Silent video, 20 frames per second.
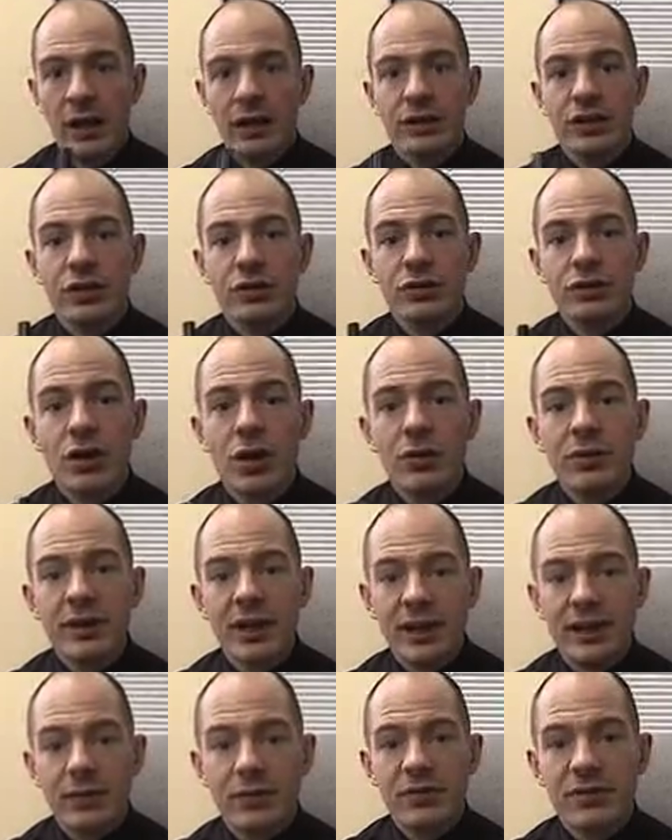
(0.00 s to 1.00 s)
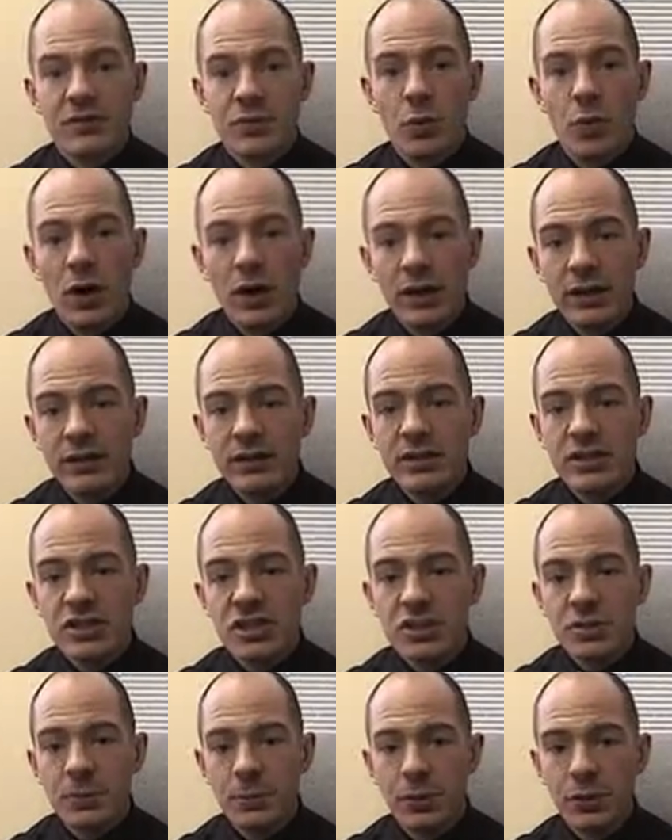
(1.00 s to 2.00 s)
You'll note that it was one
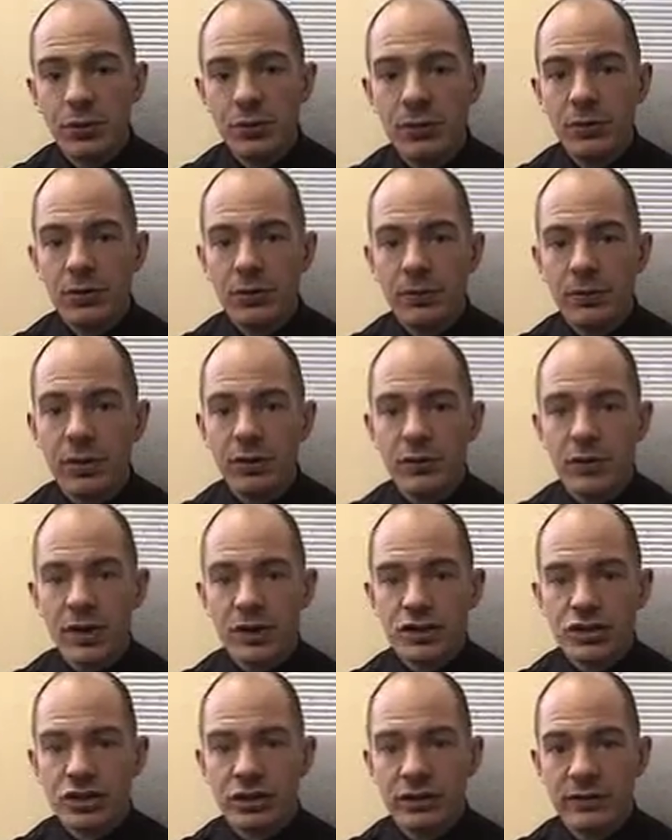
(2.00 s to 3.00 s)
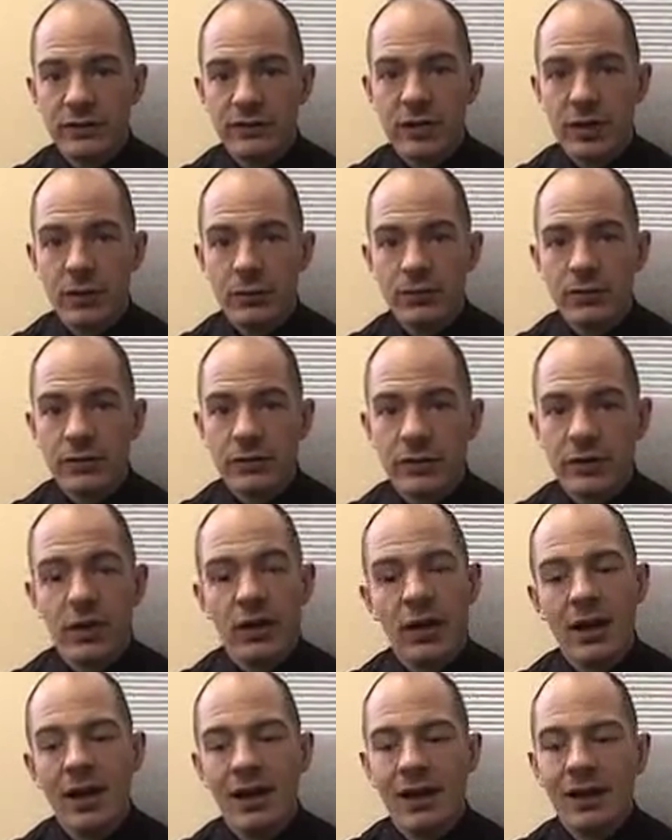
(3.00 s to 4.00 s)
smooth progression of notes.
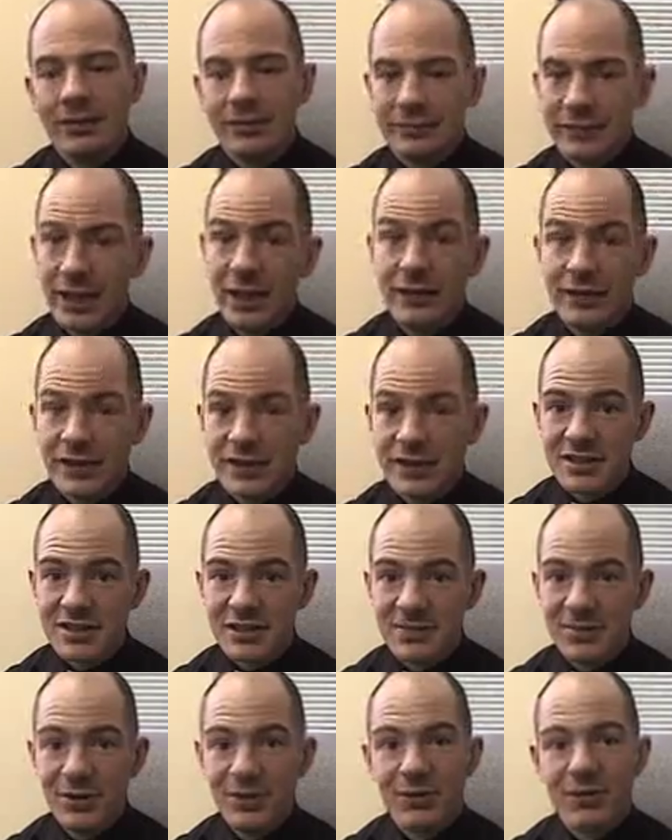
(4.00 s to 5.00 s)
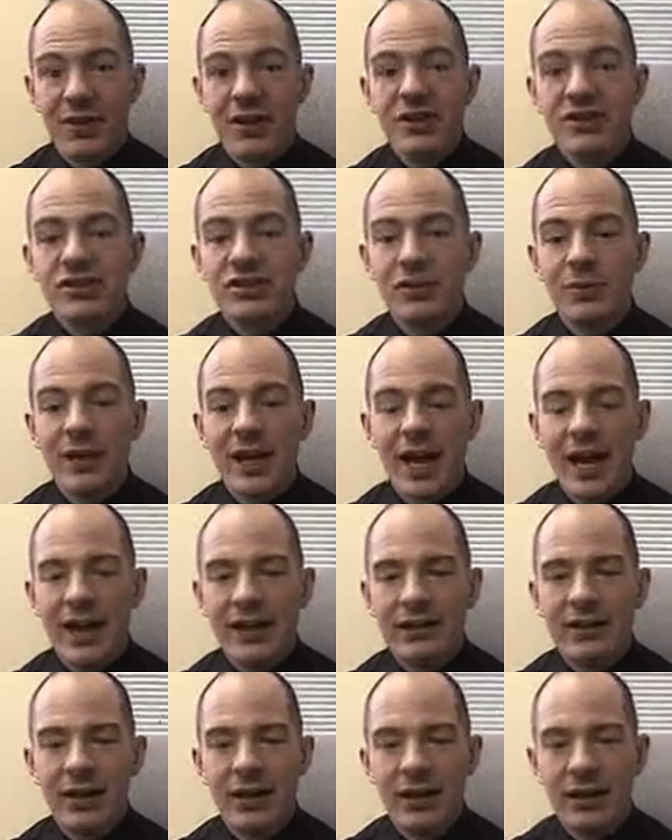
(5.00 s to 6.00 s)
Life smooth, so we
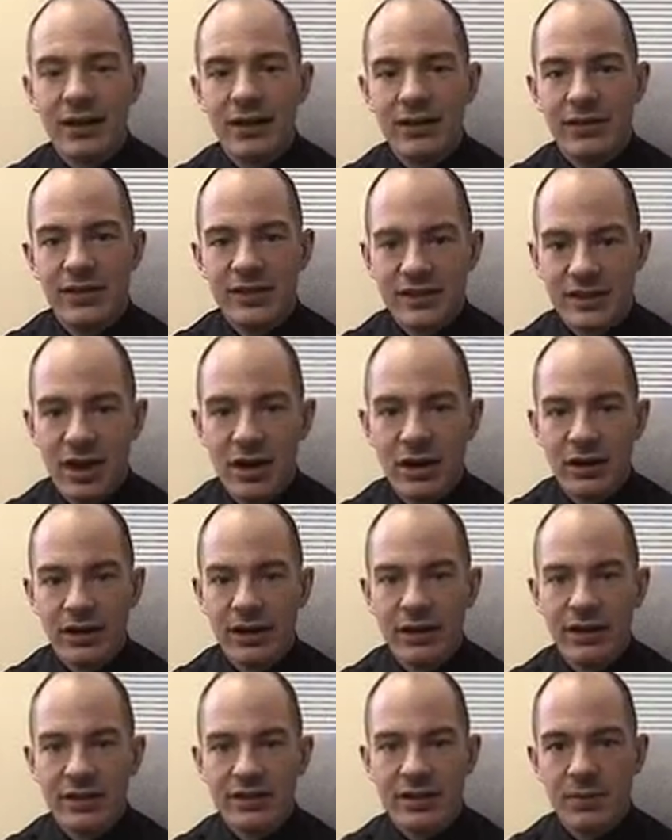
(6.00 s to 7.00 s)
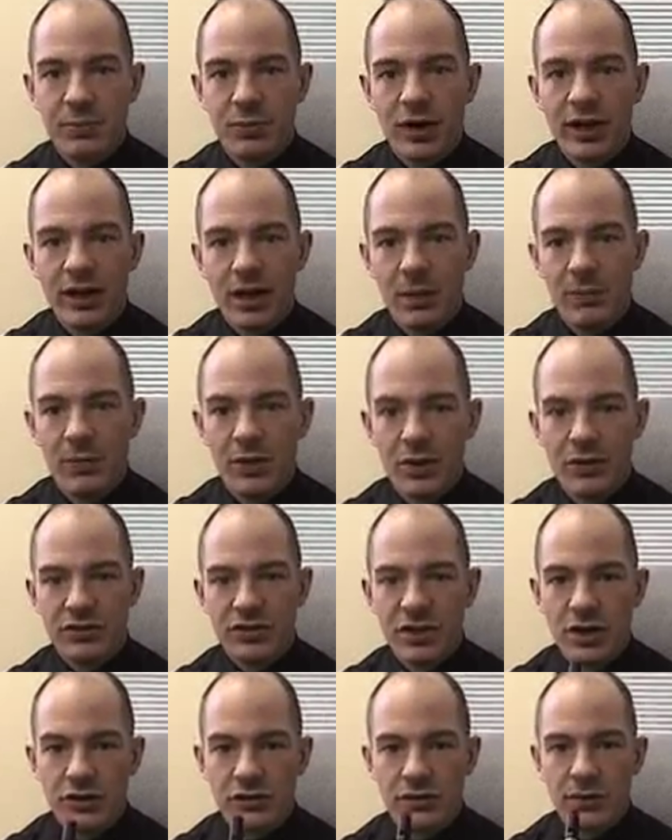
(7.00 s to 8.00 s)
add the tongue to break up those
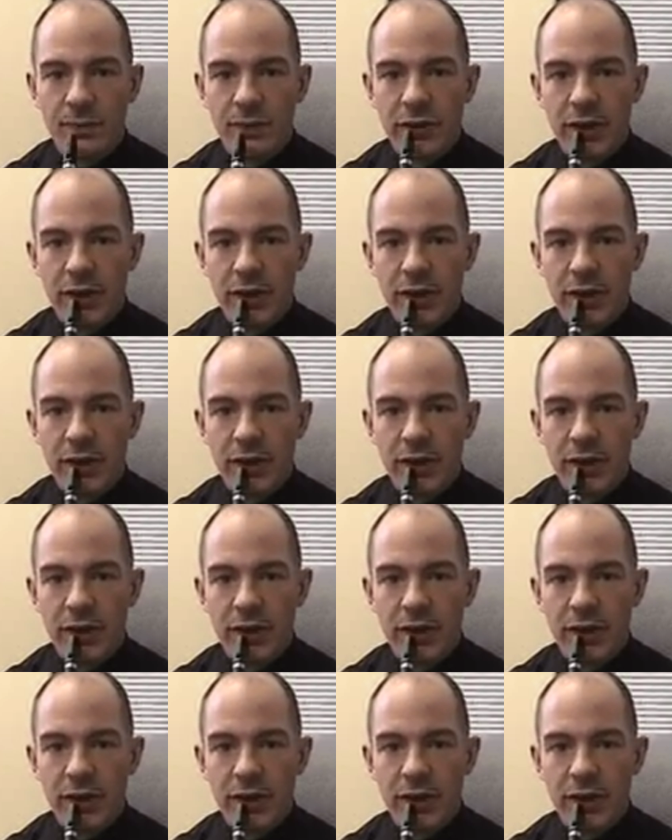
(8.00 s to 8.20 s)
notes.